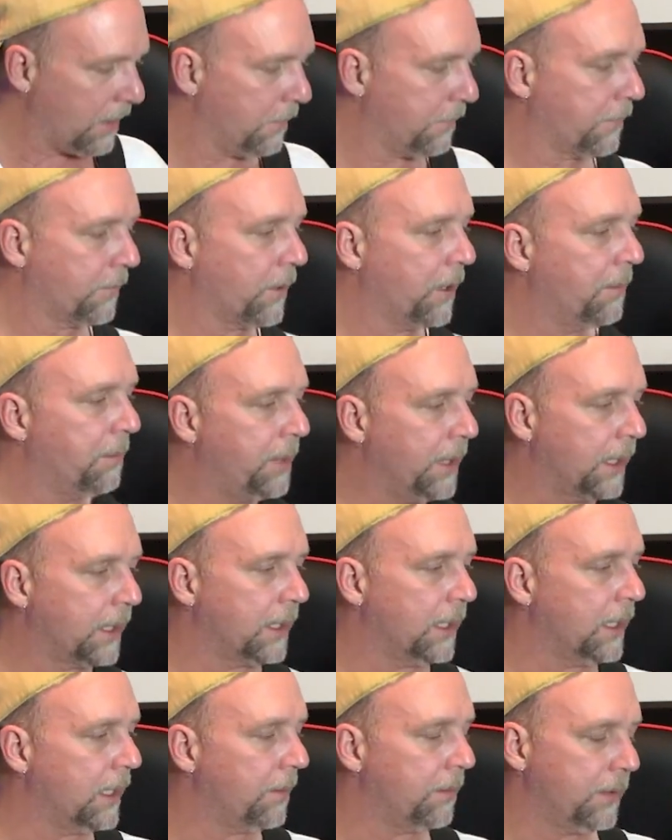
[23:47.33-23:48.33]
the front
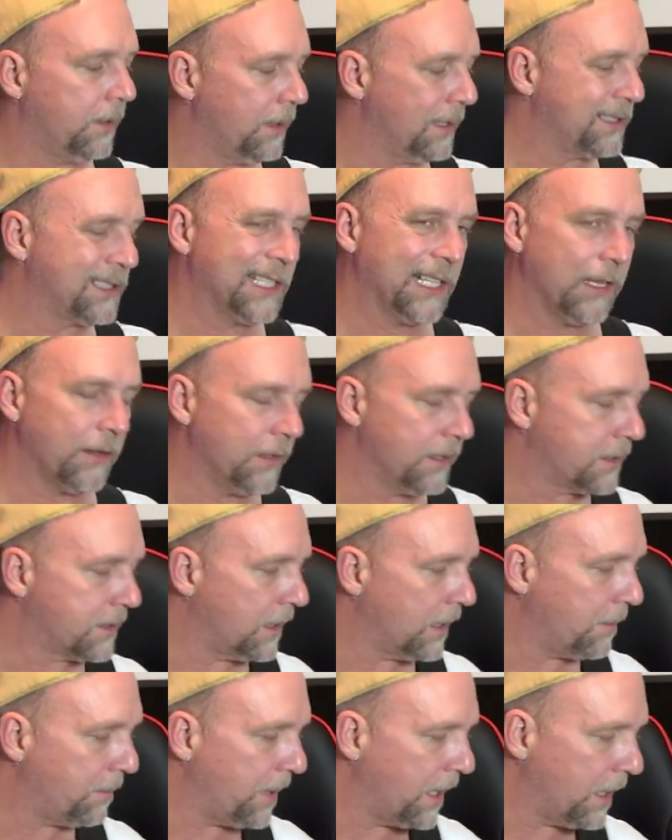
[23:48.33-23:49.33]
pickup. Let's see how this
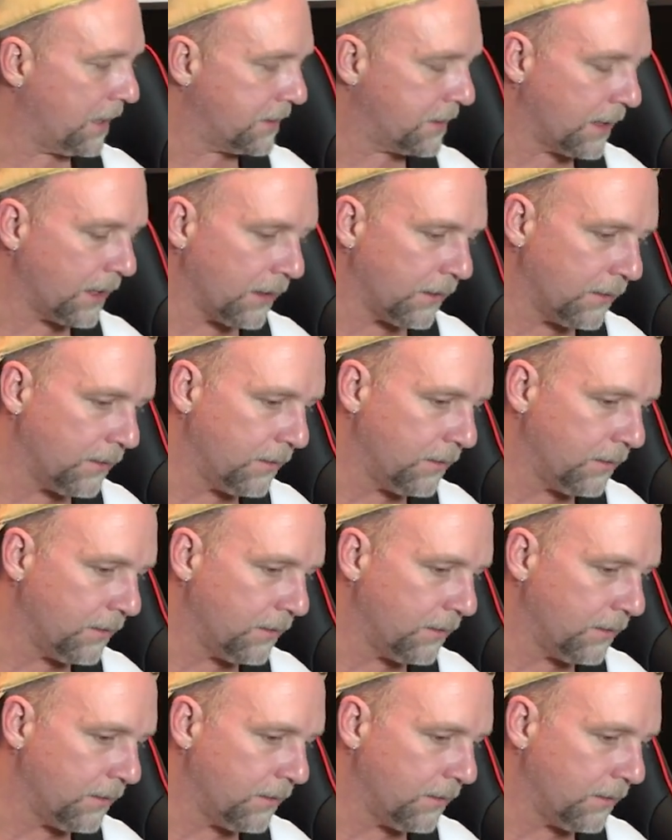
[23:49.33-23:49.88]
thing pans out.